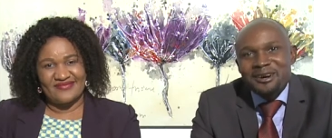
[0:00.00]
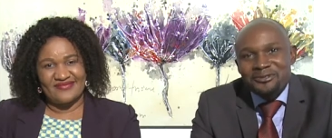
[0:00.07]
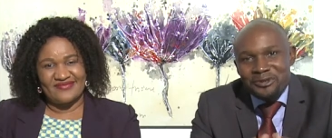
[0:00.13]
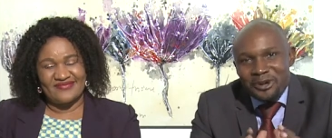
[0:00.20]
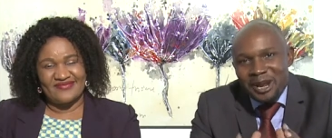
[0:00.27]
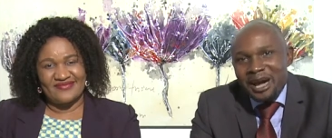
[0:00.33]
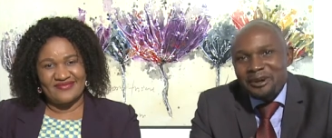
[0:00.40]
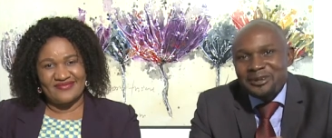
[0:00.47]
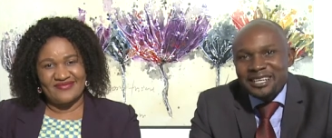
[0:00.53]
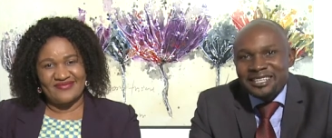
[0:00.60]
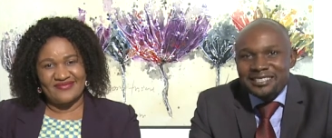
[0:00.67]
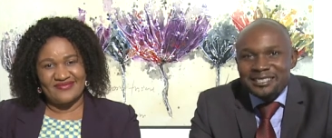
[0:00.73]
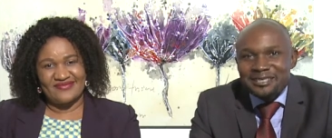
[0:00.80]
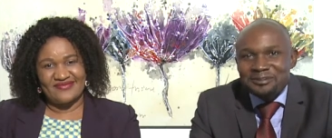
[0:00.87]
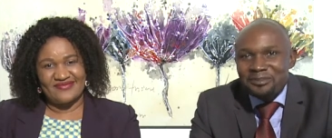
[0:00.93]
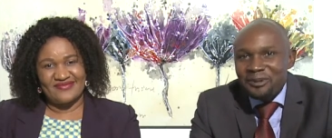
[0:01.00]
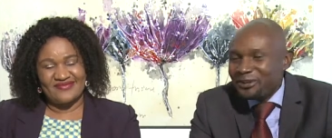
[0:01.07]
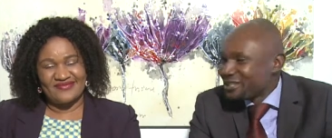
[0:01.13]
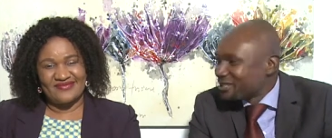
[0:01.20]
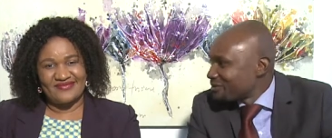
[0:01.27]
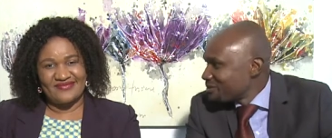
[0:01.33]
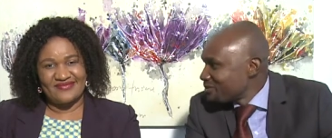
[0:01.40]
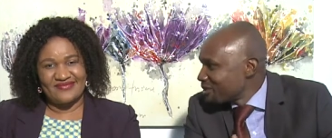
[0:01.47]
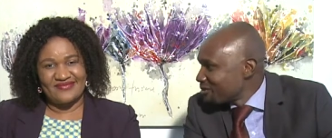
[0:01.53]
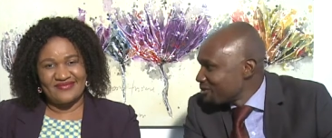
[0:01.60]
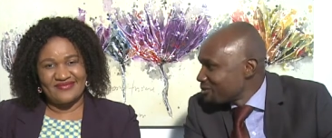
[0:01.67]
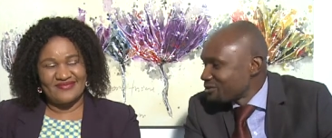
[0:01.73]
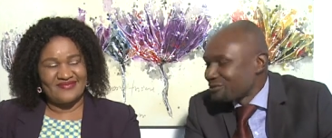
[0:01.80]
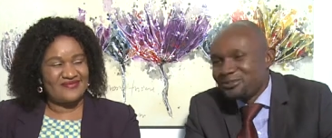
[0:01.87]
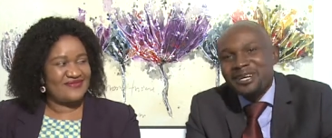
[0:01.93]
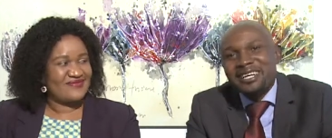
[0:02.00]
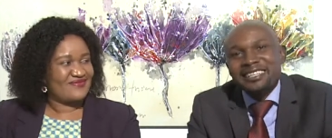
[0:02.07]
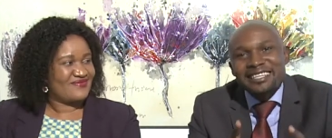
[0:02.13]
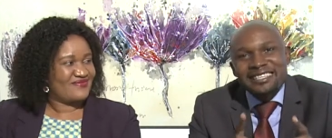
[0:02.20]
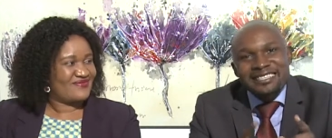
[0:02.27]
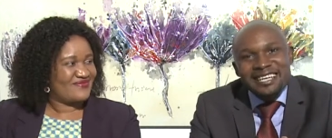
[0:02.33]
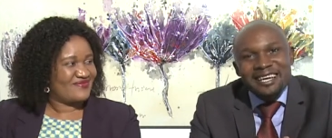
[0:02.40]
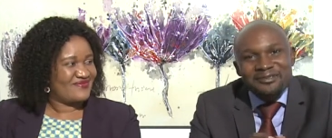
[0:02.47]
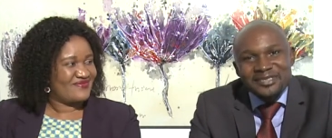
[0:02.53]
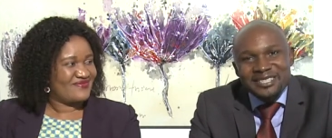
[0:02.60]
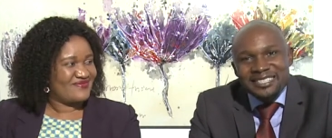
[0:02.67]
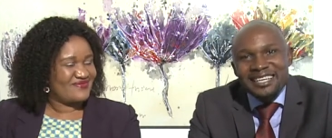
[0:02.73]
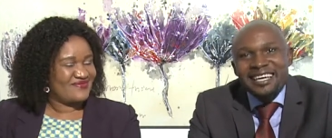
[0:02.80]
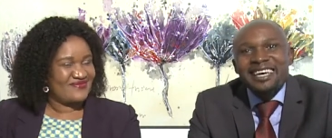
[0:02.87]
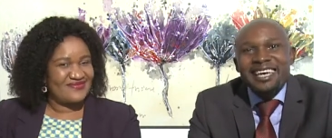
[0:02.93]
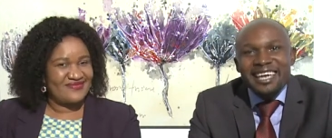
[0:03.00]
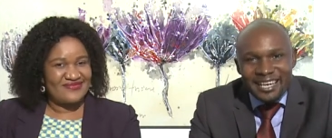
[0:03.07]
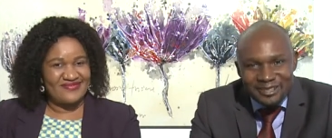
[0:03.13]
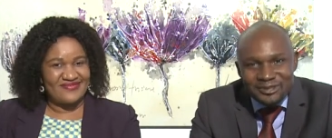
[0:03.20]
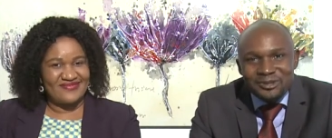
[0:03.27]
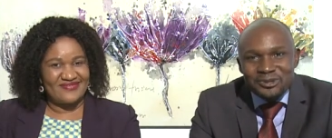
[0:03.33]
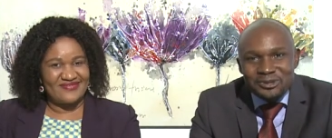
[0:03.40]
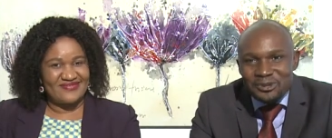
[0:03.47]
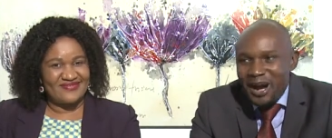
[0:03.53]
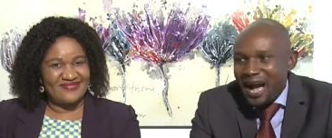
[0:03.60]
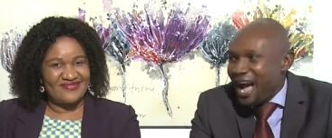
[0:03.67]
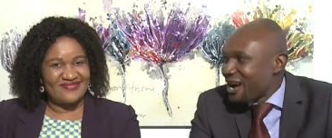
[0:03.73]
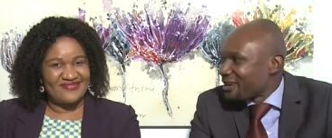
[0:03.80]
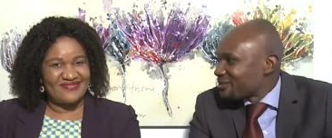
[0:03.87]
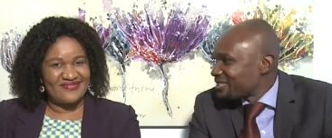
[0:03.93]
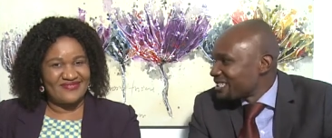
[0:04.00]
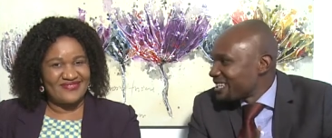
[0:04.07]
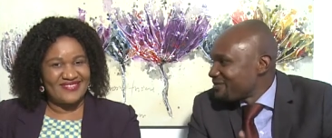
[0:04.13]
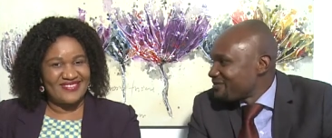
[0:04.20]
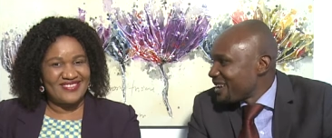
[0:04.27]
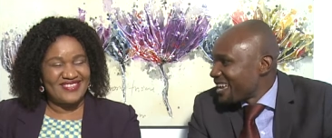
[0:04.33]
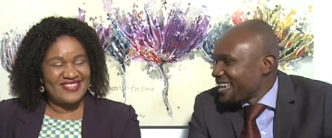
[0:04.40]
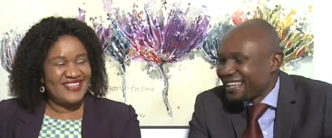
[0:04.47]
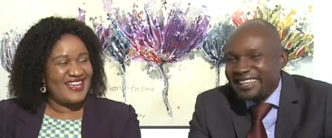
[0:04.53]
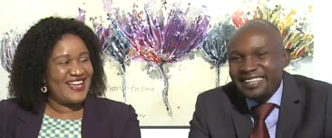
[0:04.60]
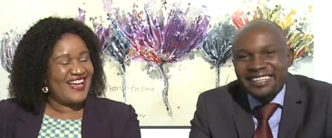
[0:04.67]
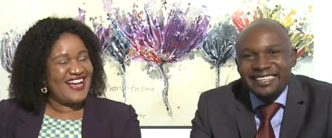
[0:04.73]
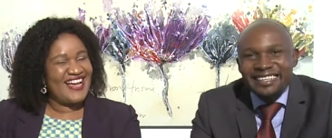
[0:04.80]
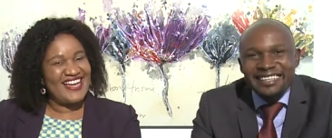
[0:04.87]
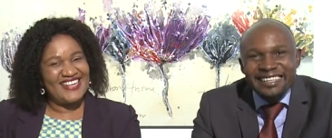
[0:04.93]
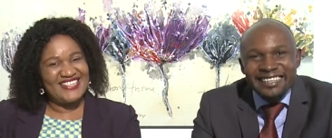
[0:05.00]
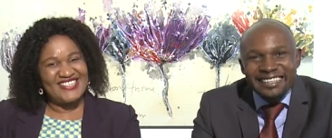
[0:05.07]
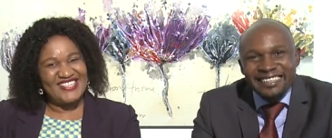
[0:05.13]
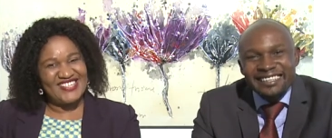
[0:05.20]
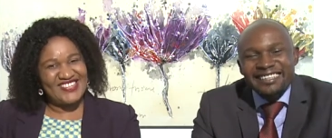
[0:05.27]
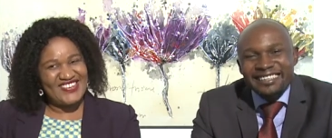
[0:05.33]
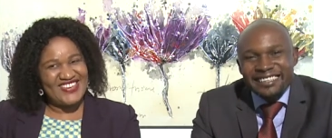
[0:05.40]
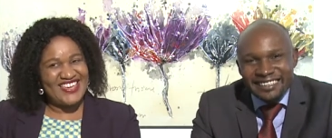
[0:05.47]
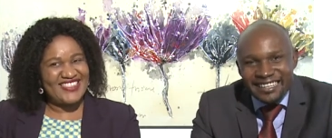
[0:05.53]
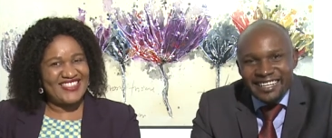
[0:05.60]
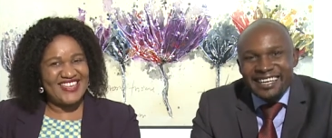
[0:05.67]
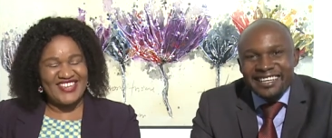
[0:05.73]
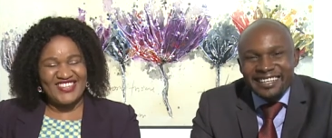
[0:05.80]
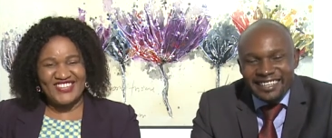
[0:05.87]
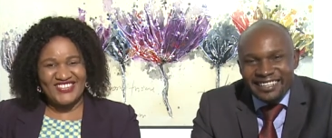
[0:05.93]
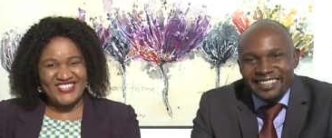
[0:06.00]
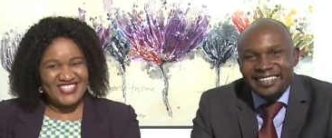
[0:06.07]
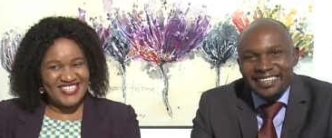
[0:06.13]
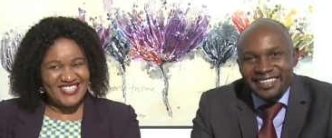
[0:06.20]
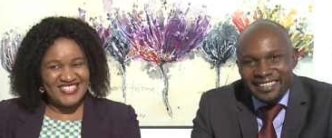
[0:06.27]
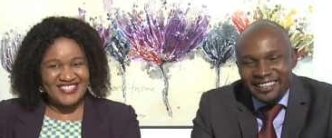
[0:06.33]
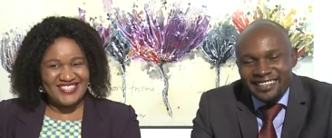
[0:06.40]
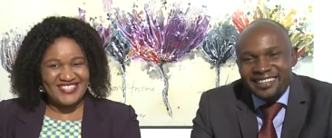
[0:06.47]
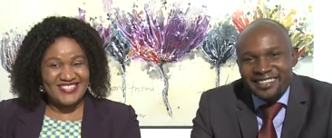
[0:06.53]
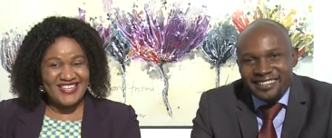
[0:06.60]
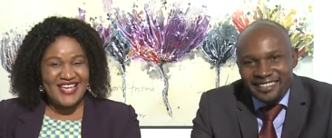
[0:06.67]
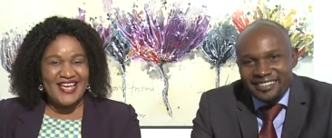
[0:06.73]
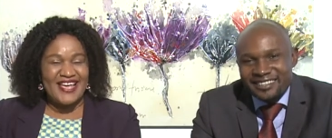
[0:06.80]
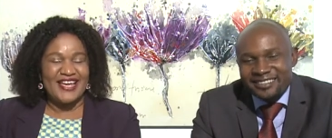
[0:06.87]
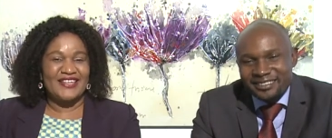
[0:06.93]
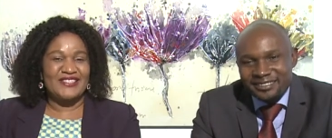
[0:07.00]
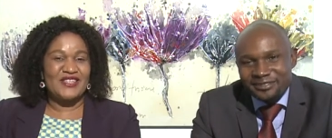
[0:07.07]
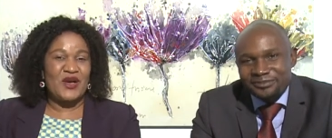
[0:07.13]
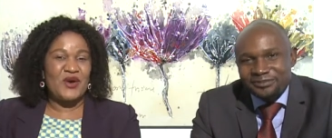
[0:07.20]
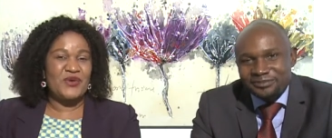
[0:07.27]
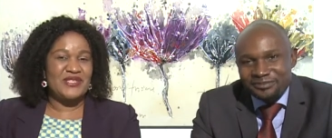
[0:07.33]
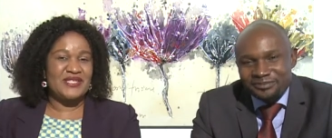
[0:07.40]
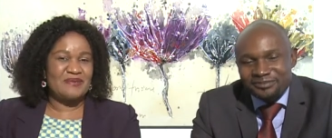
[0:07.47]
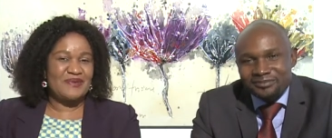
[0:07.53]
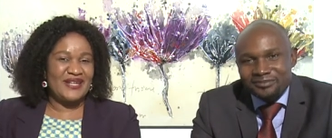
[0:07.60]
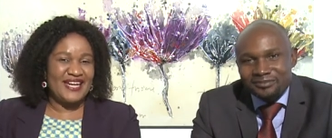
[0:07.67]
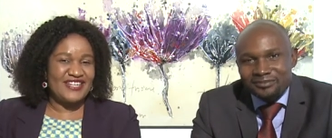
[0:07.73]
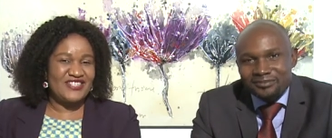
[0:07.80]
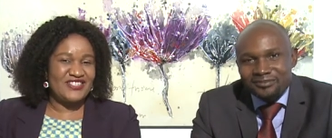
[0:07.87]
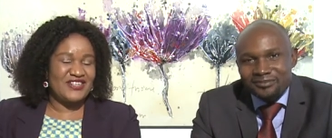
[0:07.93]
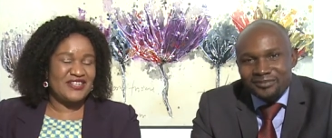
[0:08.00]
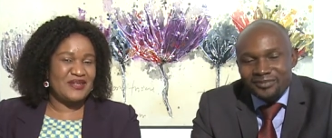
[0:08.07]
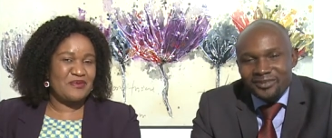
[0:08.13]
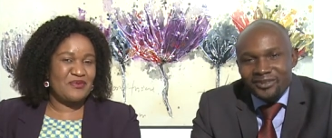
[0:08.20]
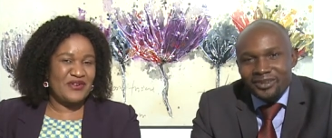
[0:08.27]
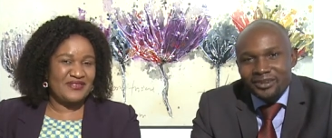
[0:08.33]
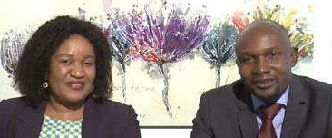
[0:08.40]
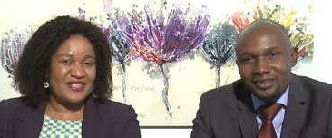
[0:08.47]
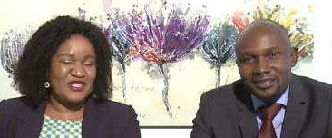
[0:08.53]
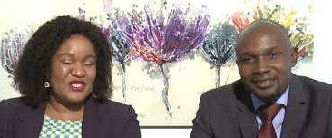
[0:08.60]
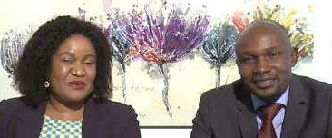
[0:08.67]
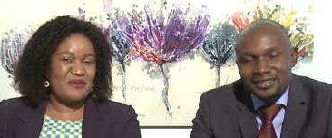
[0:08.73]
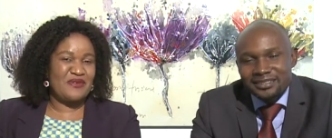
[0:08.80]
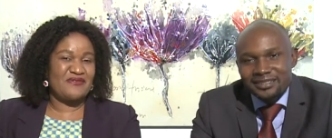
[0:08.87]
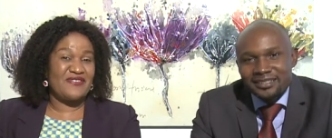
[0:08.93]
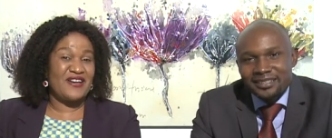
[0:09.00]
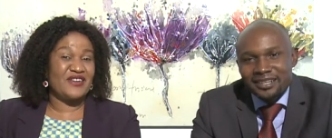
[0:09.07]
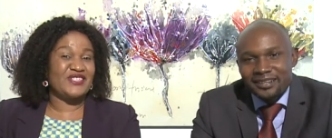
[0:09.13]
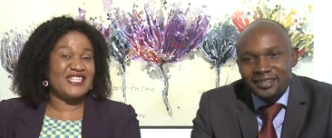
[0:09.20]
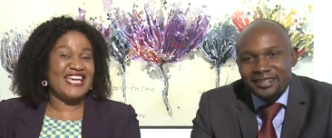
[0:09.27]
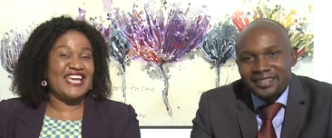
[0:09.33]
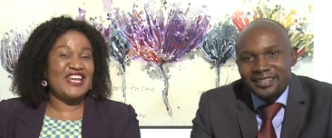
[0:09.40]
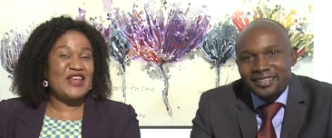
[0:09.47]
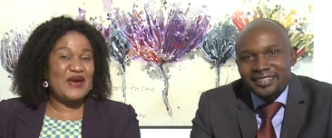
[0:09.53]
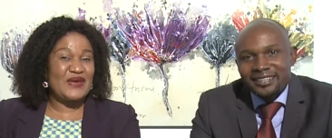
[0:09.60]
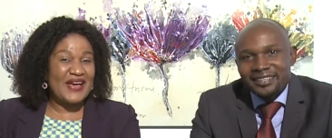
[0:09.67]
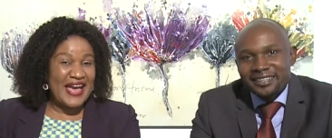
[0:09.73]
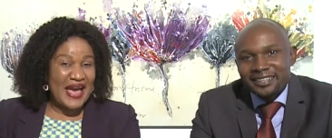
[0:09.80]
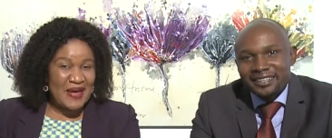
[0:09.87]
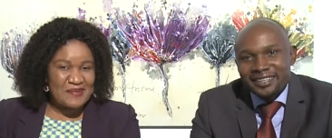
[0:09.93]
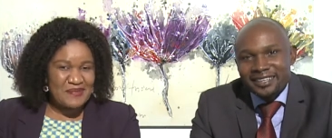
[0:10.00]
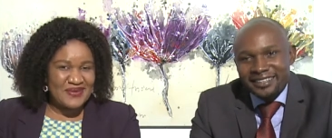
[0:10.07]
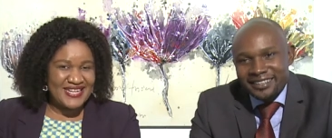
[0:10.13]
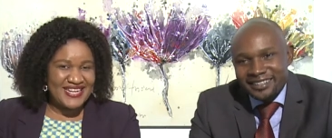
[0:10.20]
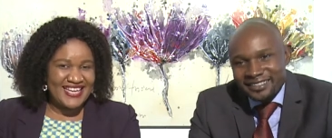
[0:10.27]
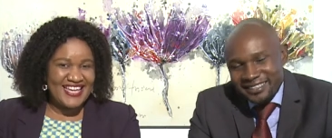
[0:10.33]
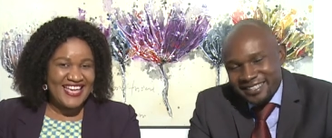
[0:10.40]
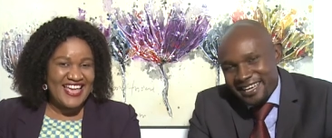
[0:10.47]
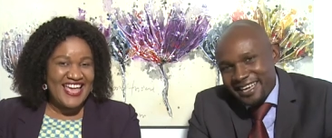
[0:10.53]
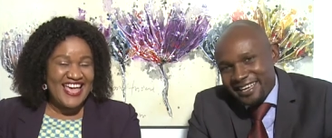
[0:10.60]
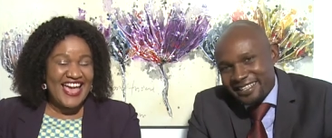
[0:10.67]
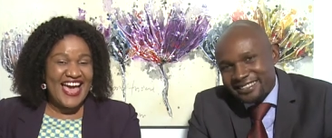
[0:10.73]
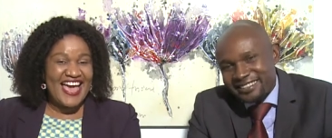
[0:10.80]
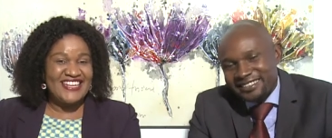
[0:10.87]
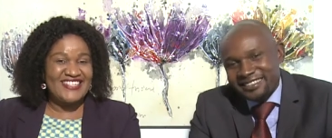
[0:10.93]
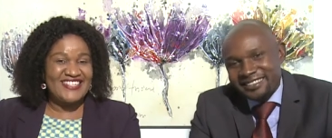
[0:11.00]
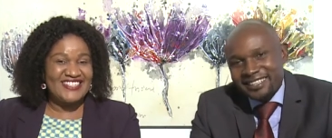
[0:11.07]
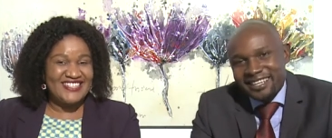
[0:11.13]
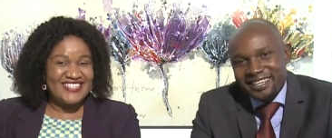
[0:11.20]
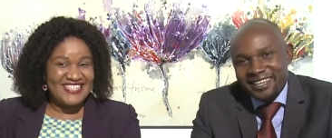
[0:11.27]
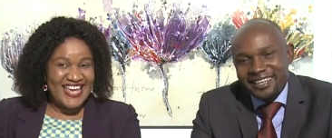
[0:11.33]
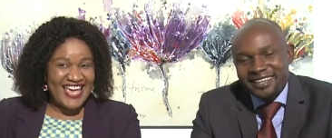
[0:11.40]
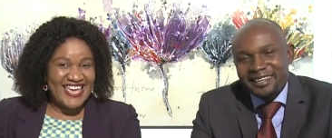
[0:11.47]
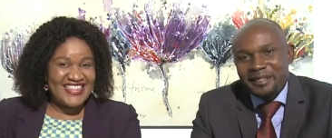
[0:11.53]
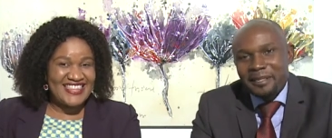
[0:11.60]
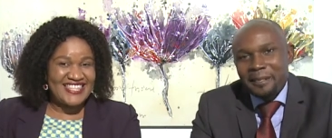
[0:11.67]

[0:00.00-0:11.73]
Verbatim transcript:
Speaker 1: for allowing us this morning to be able to bring this service into your house. Amen. Hallelujah.
Speaker 2: Thank you, Jesus. Yes. It's always a pleasure and a privilege to be found in your company. Yes. And today,